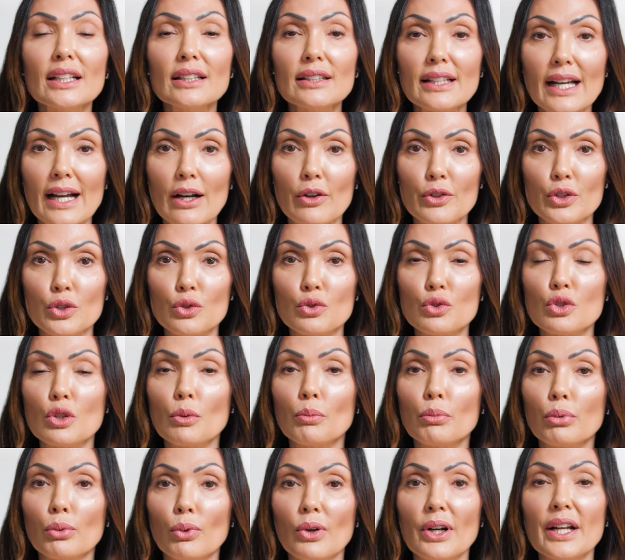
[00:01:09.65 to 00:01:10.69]
allow you to
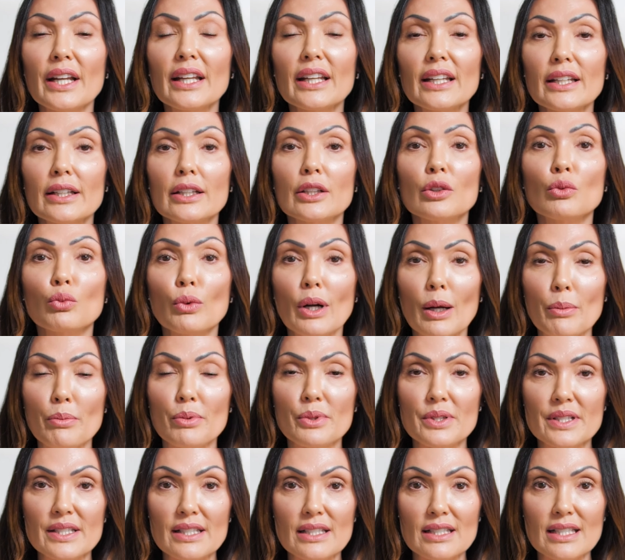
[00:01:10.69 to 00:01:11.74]
bring in
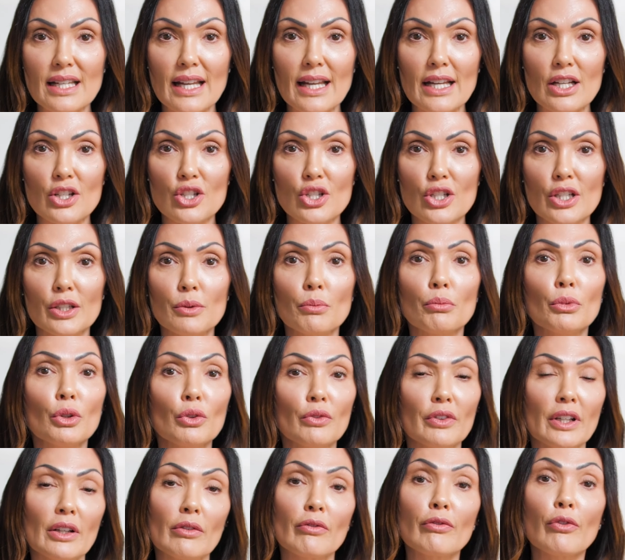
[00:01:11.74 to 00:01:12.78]
representation
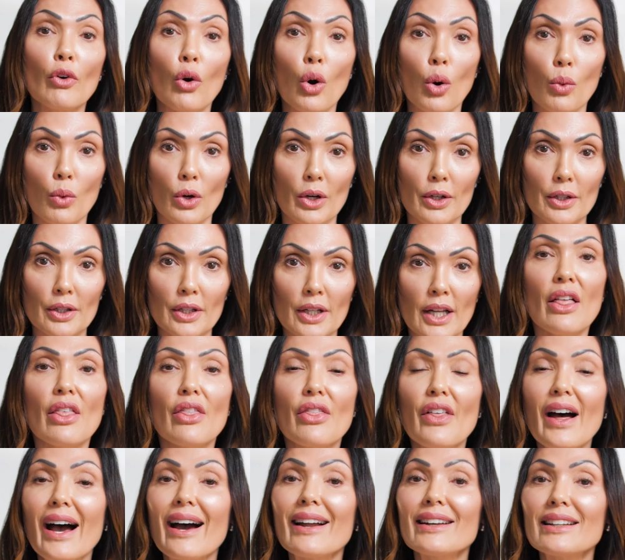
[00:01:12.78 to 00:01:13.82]
moving forward.
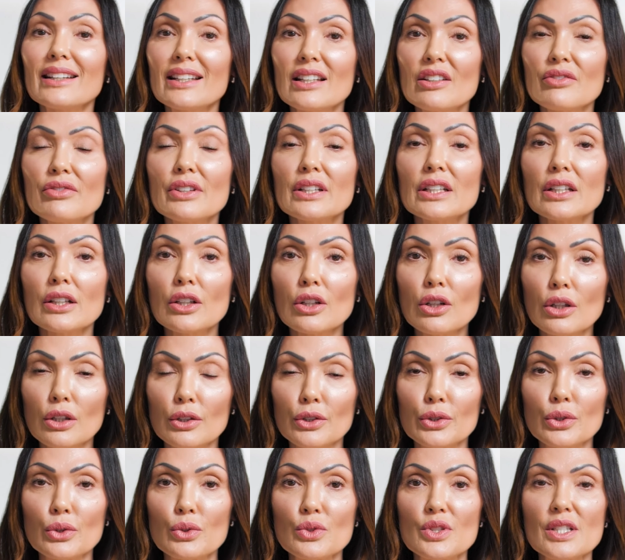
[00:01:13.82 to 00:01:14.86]
That even
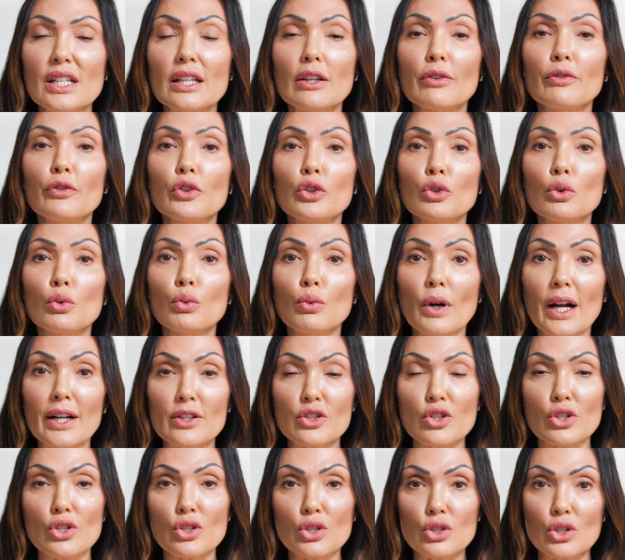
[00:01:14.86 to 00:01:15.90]
includes if you
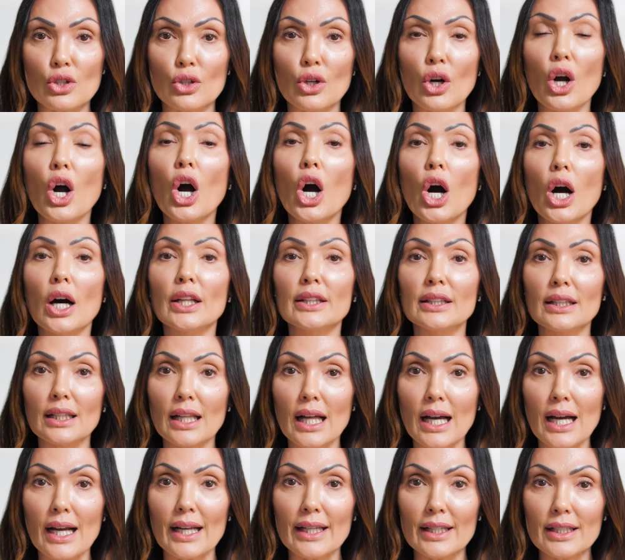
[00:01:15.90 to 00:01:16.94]
register
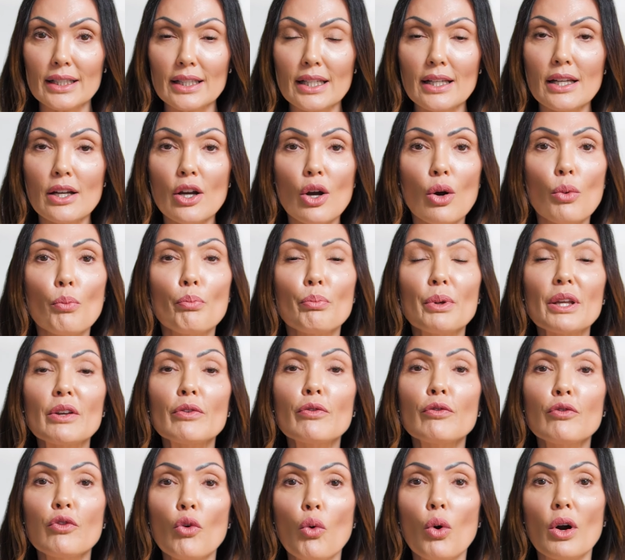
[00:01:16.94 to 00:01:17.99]
online
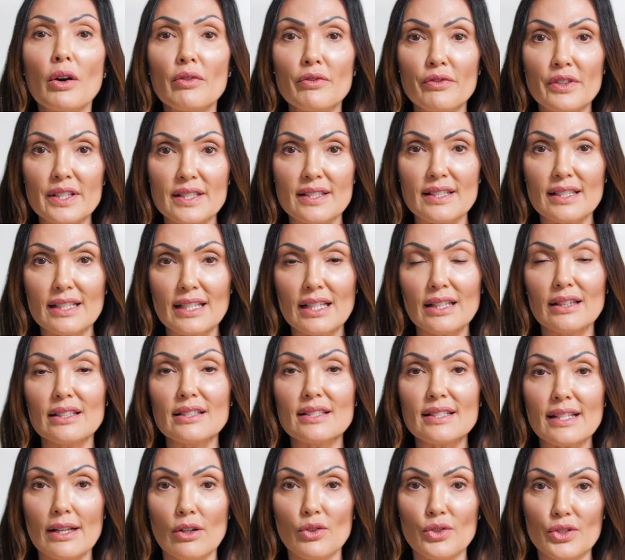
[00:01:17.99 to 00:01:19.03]
before visiting the
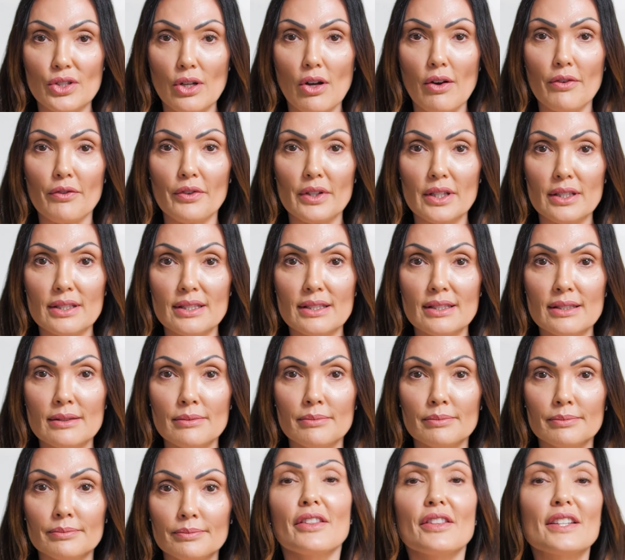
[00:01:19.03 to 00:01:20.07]
sales office.
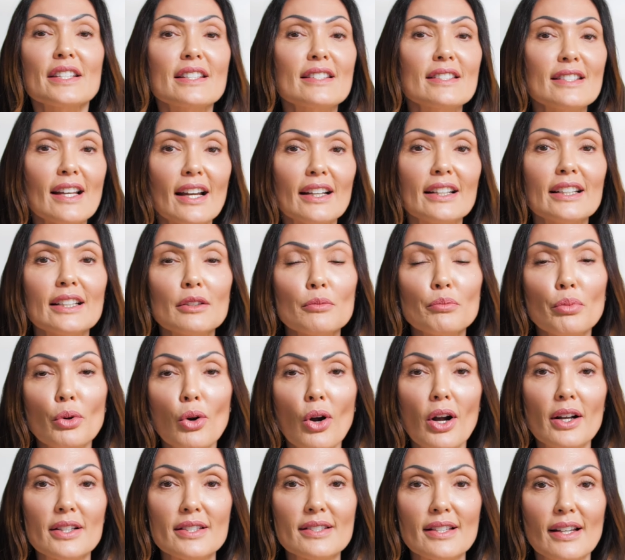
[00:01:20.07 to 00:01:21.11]
The second
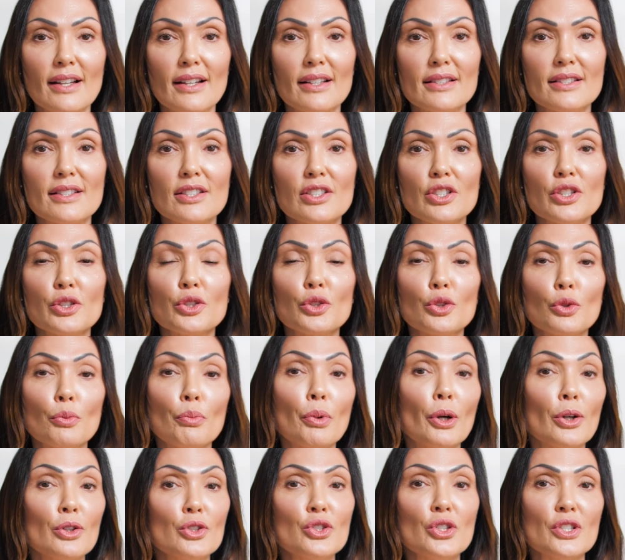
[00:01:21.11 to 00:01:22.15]
process to
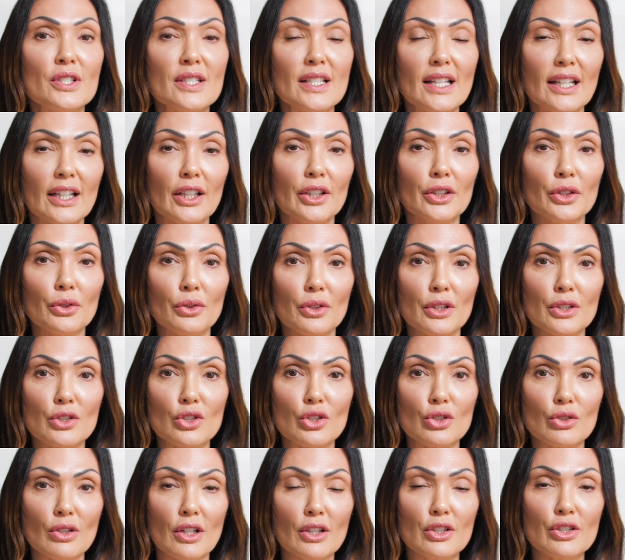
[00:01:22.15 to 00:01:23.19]
purchasing a new
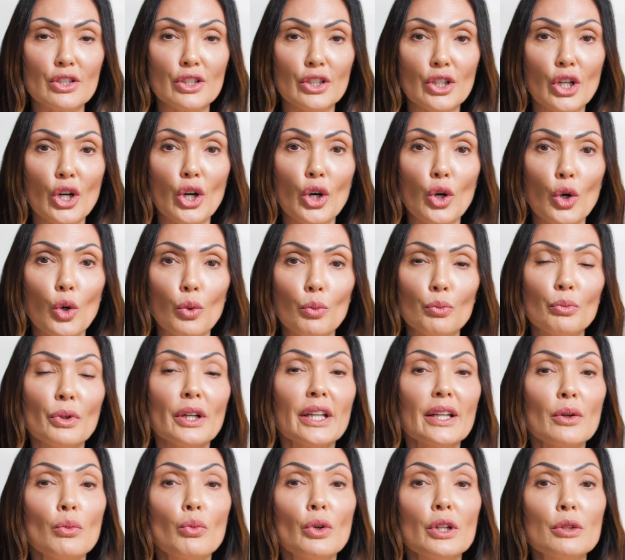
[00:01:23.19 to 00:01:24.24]
construction
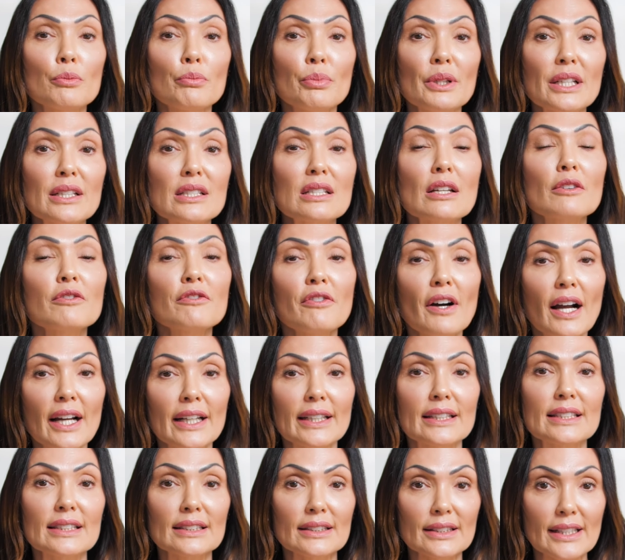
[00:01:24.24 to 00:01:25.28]
home would be to
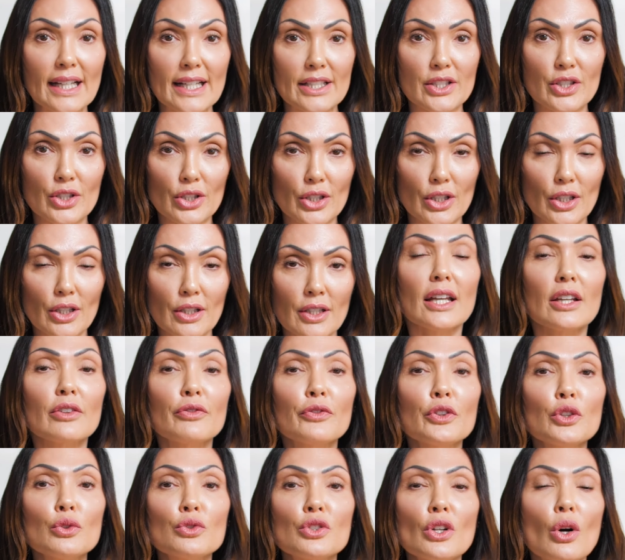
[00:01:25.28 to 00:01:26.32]
find a lender.
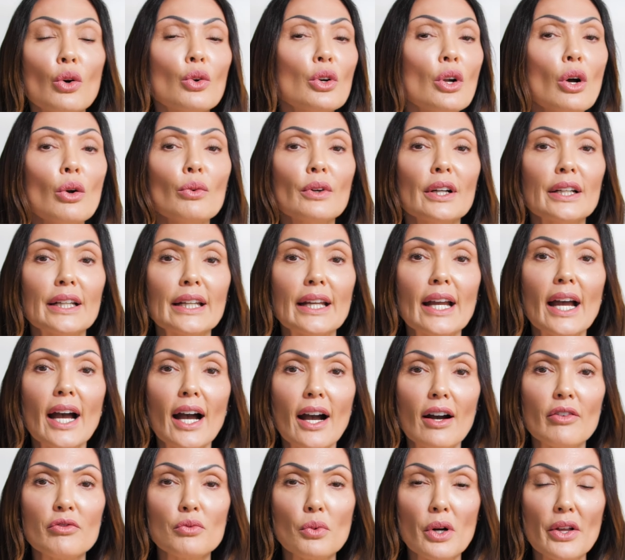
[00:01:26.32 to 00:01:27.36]
If you don't already
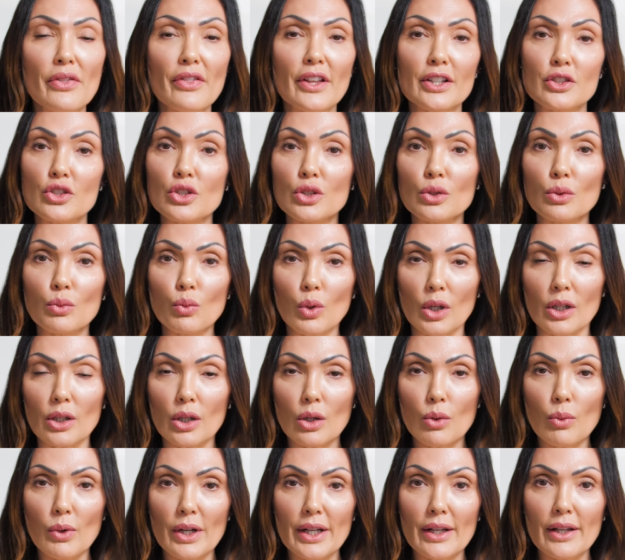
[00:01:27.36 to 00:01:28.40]
have one that you
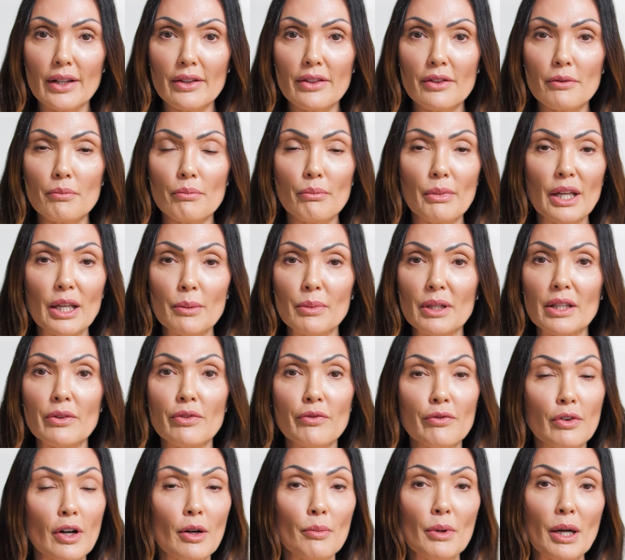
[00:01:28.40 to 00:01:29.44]
work with, maybe
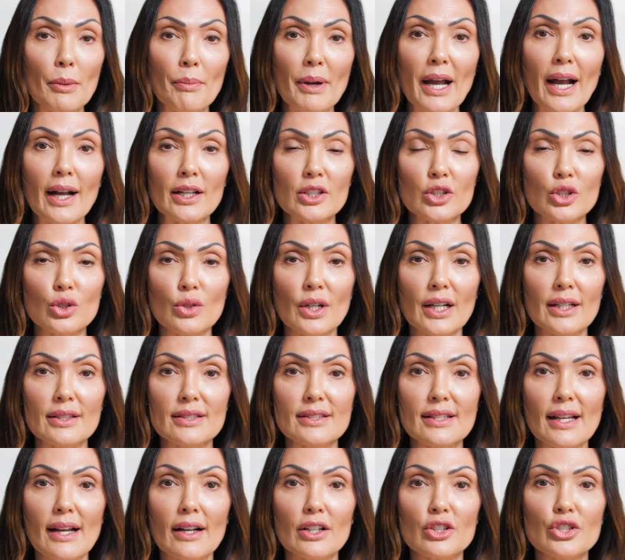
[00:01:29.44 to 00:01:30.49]
from a past
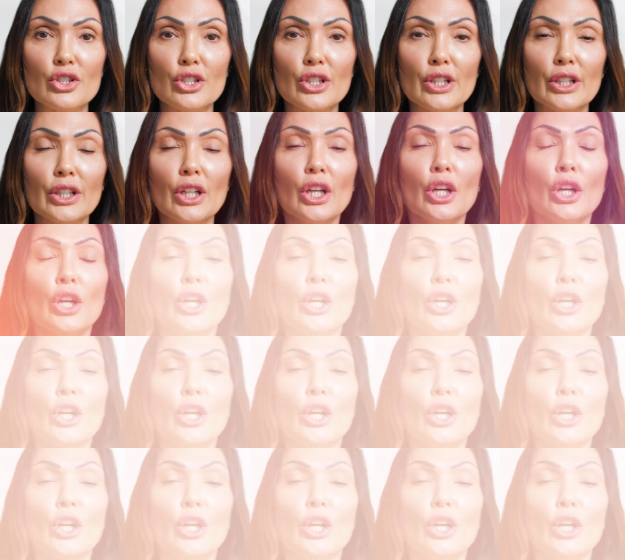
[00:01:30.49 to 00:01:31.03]
transaction,